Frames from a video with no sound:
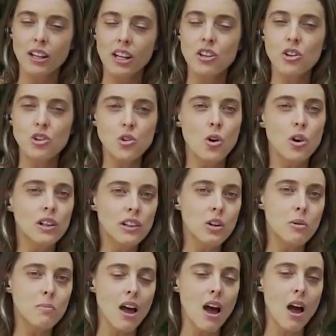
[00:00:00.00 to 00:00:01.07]
Can you talk a
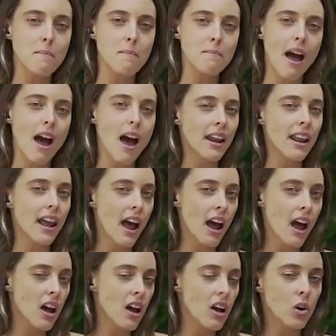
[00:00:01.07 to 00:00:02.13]
little bit about
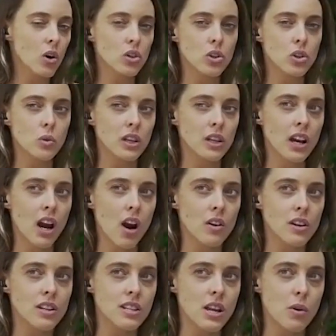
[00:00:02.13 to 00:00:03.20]
how you would
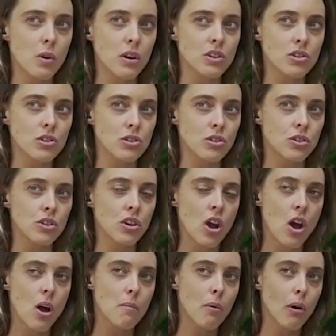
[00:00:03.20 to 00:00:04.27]
encourage someone to
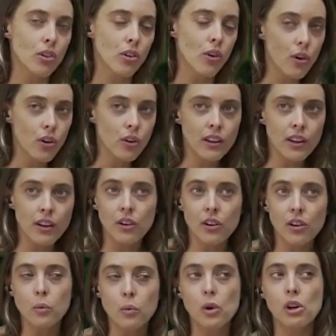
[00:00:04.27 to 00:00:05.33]
both own
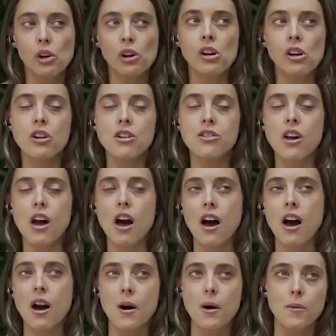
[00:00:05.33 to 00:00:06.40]
their own worth,
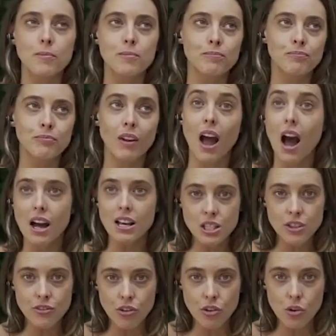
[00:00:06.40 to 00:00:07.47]

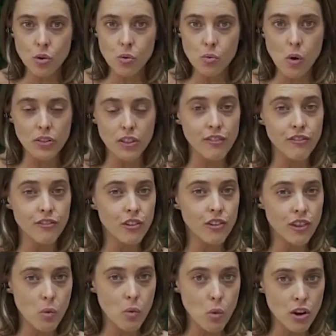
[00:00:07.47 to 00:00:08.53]
ask for what they
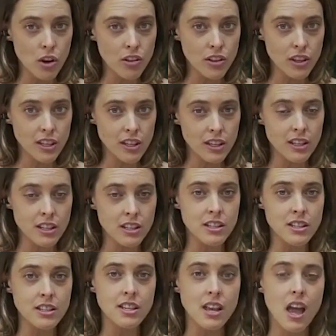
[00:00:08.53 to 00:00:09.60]
feel their worth
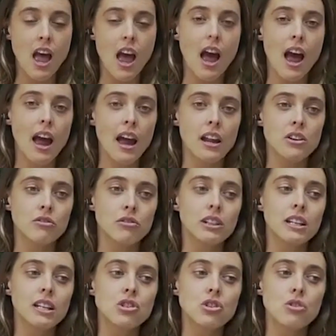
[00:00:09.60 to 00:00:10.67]
is, and
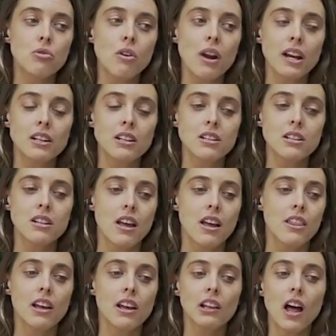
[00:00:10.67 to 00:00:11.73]
really direct
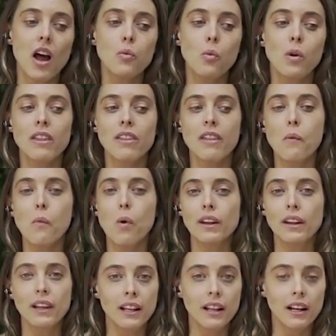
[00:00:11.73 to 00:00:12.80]
their life, whether they're
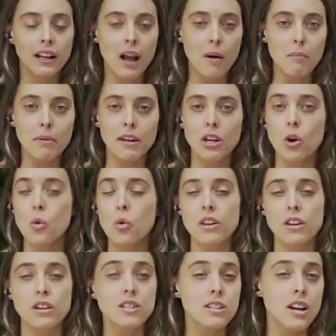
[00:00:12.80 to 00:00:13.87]
working in a company or
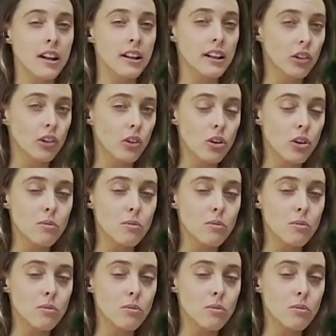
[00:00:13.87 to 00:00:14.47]
they're starting their